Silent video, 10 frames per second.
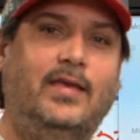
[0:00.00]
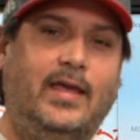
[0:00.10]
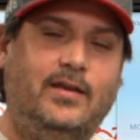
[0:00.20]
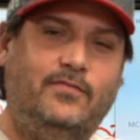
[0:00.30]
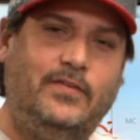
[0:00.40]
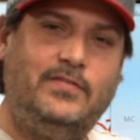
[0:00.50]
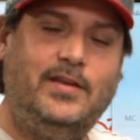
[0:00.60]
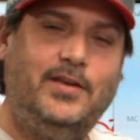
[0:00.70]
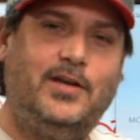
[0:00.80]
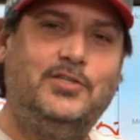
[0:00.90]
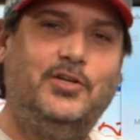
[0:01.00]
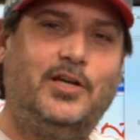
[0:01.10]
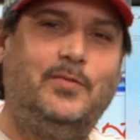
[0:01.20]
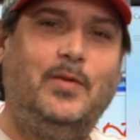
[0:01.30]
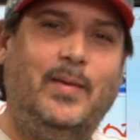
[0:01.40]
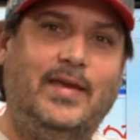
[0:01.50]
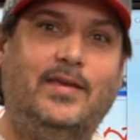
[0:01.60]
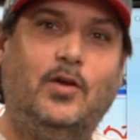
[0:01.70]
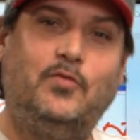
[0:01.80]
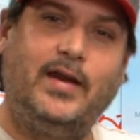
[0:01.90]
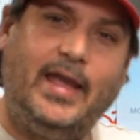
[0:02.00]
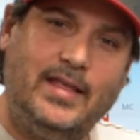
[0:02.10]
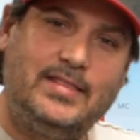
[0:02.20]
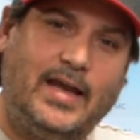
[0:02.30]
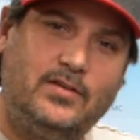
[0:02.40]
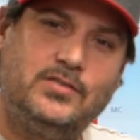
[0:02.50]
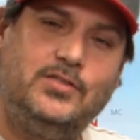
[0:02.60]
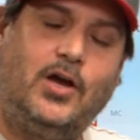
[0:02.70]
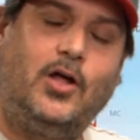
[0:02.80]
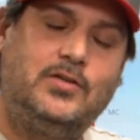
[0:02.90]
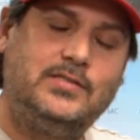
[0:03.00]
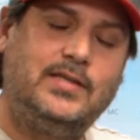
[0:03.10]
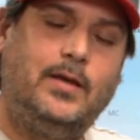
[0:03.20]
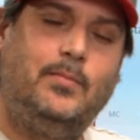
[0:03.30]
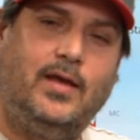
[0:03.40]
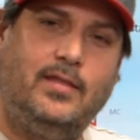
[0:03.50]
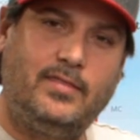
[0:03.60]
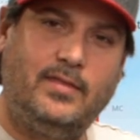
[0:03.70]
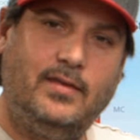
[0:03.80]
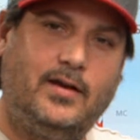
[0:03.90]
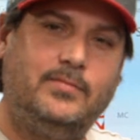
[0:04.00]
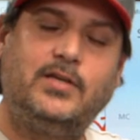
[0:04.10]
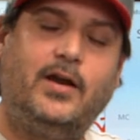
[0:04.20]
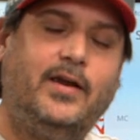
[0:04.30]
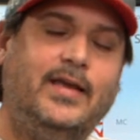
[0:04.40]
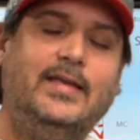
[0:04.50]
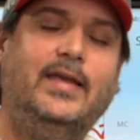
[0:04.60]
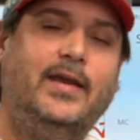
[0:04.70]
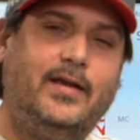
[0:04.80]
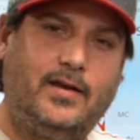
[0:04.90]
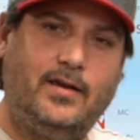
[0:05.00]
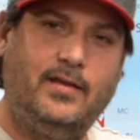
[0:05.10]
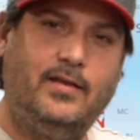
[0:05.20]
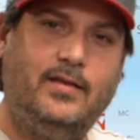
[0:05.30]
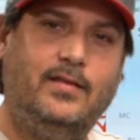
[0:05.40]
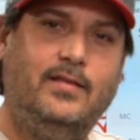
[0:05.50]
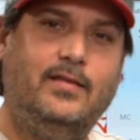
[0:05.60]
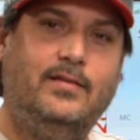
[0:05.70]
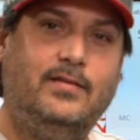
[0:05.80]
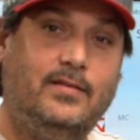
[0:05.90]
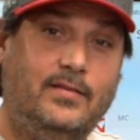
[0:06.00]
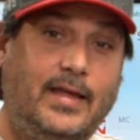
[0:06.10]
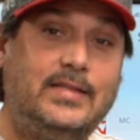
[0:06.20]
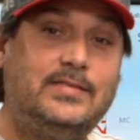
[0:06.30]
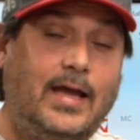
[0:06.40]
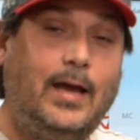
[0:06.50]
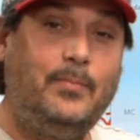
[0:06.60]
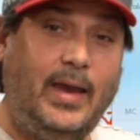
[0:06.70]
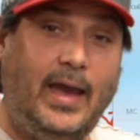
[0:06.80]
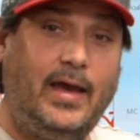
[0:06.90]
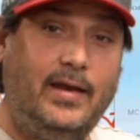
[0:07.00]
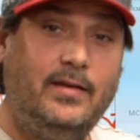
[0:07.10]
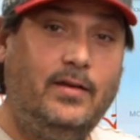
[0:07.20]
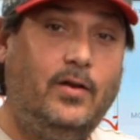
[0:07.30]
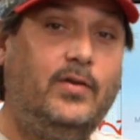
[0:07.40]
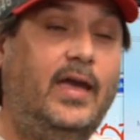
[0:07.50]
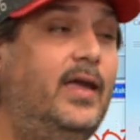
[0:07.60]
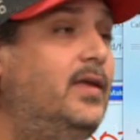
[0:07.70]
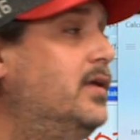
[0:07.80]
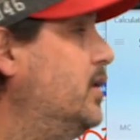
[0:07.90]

and in 15 years you're going to be making over $8,000 a month or I'm sorry, a year. That's not bad, okay?